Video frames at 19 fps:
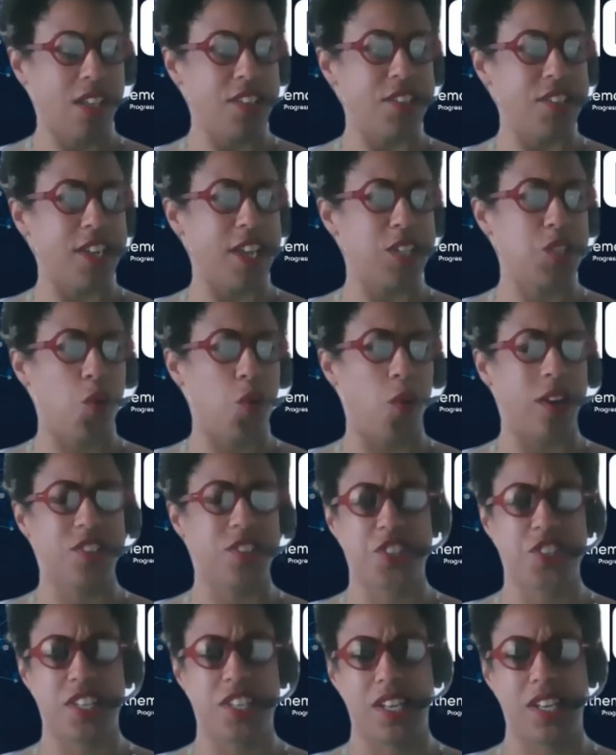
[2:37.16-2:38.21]
today's
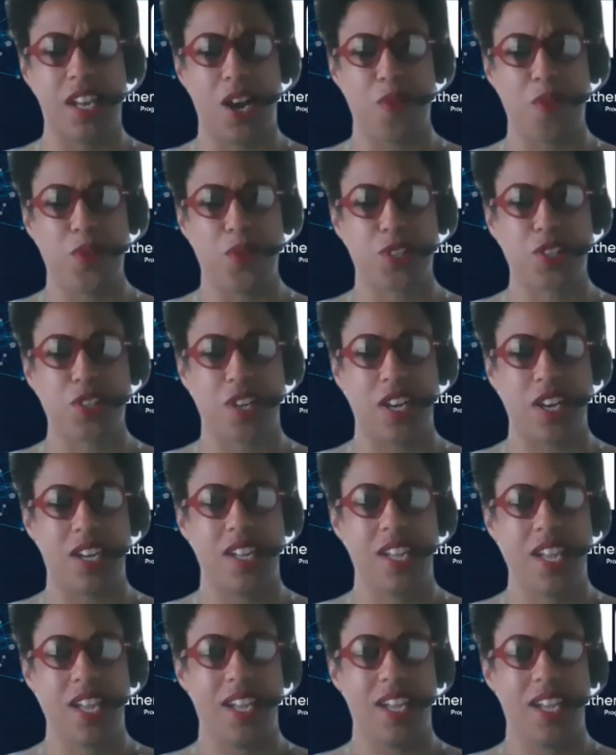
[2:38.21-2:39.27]
question uh, which uh,
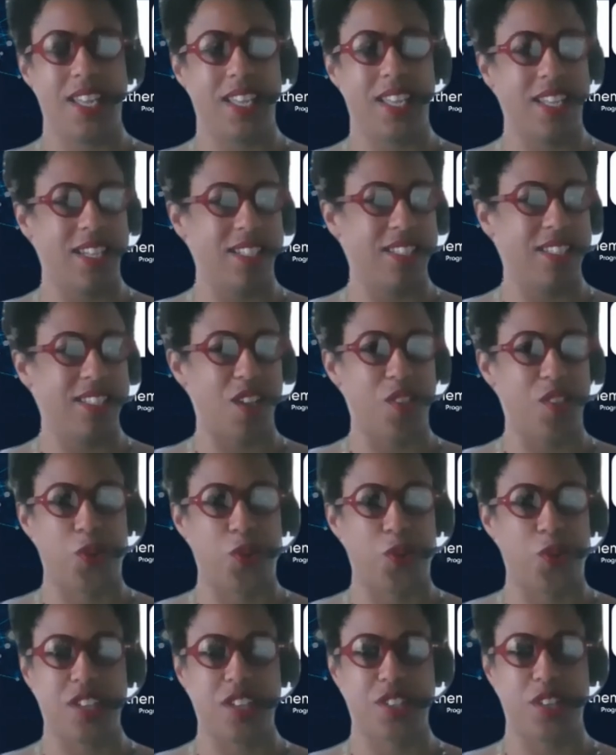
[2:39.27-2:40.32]
is the
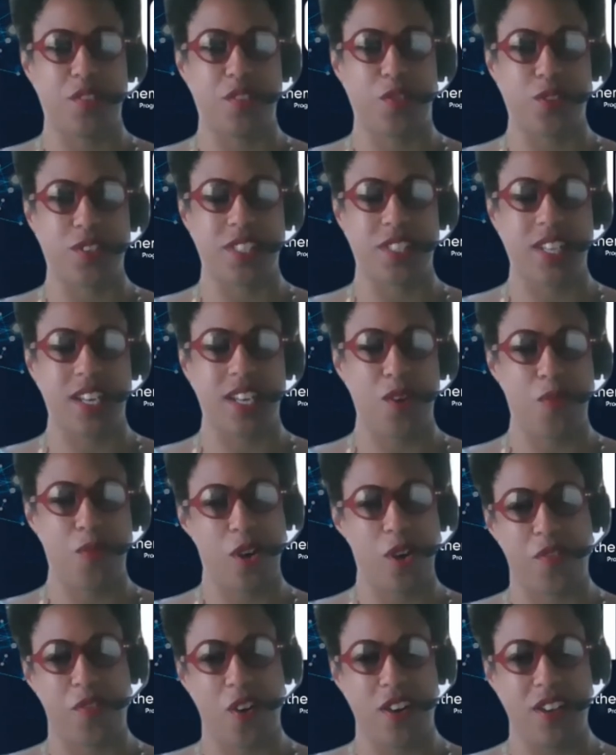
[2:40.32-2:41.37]
creation of Christina,
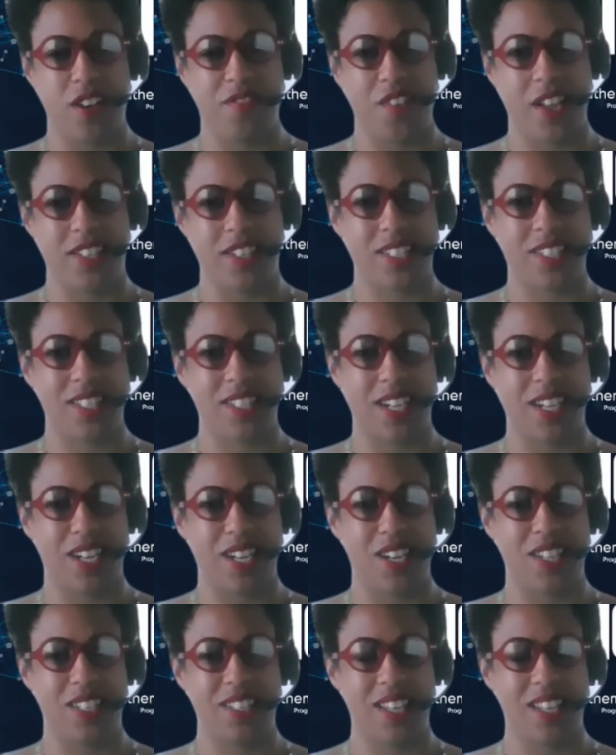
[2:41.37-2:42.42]
one of our event
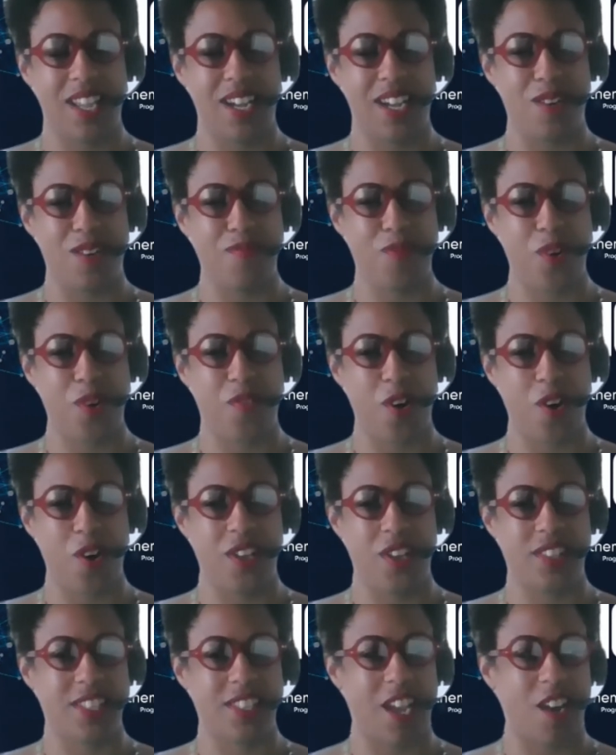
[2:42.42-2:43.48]
one of our
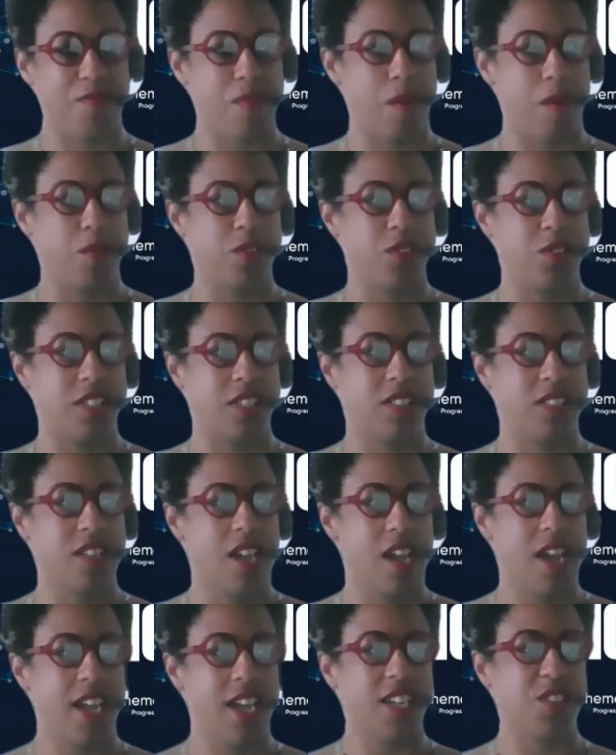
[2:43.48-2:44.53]
event staff members is
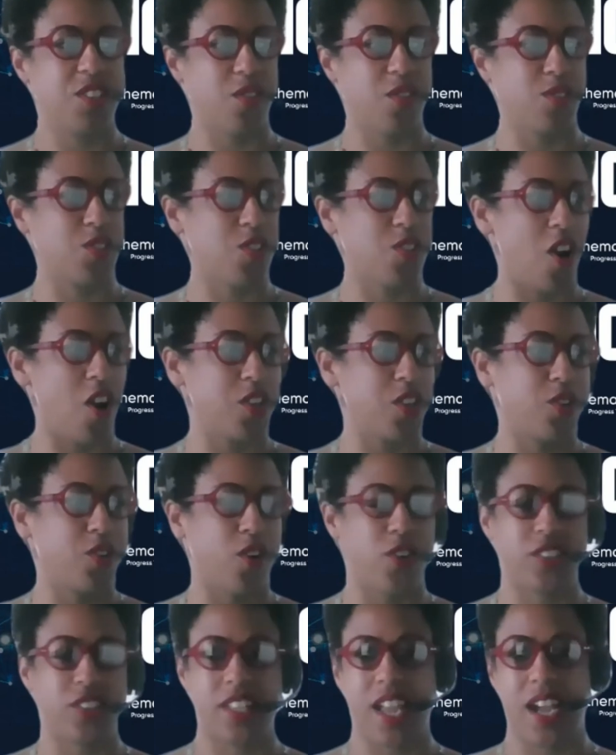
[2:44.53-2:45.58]
is there a song you
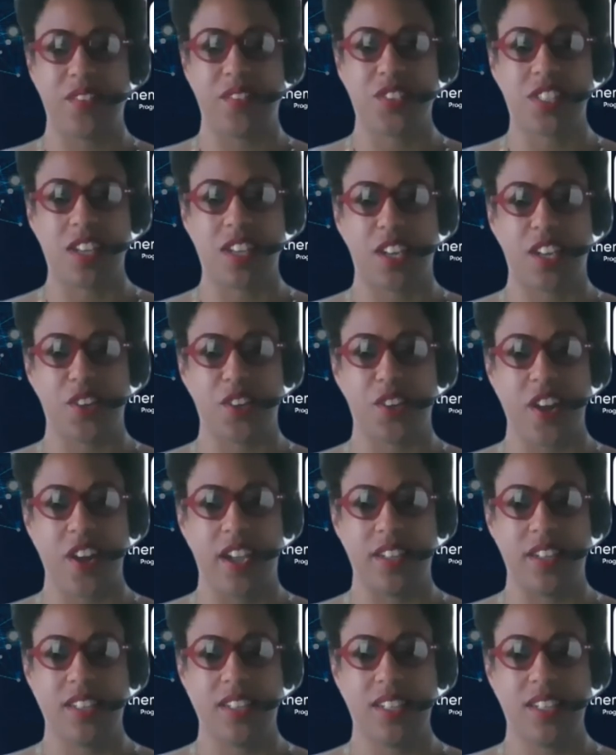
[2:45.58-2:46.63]
currently have stuck in your
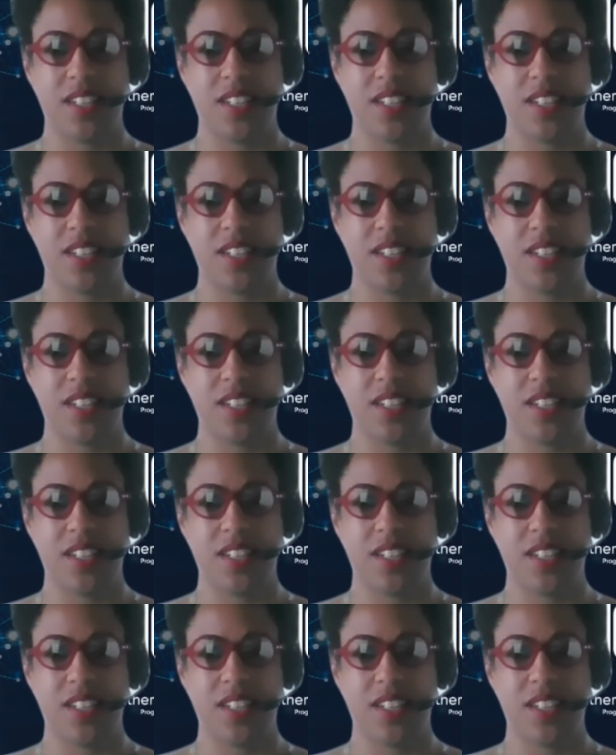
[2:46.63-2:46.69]
head?